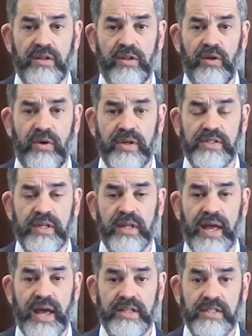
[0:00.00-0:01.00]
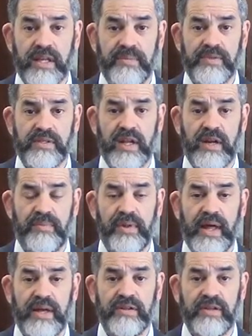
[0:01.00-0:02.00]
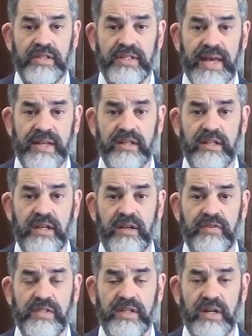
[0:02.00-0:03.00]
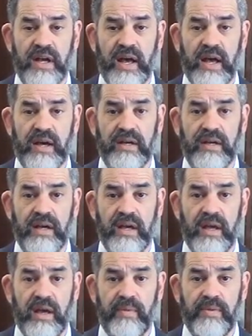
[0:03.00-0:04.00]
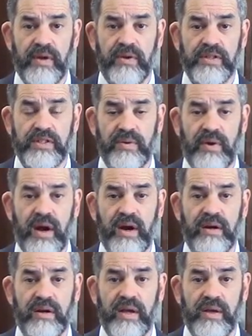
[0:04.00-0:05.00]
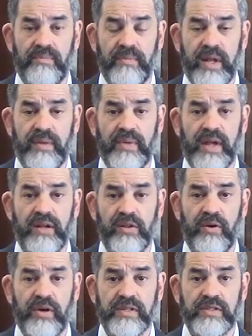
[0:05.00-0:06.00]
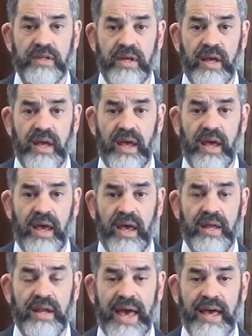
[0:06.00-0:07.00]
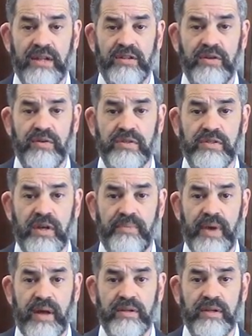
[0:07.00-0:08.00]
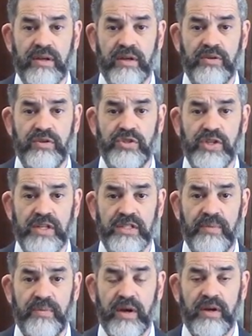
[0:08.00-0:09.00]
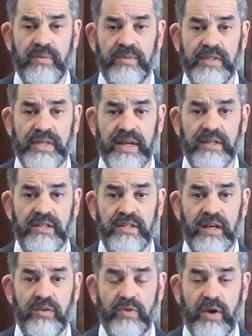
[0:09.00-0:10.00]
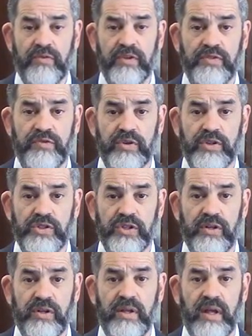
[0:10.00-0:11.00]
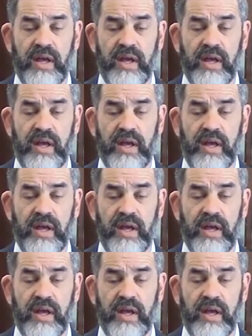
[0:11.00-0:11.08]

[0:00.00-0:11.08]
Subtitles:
the laws and the concepts that apply to the sanctity of a synagogue, because there are many, many laws and attitudes about Kedushas HaMakom, the sanctity and reverence for a shul,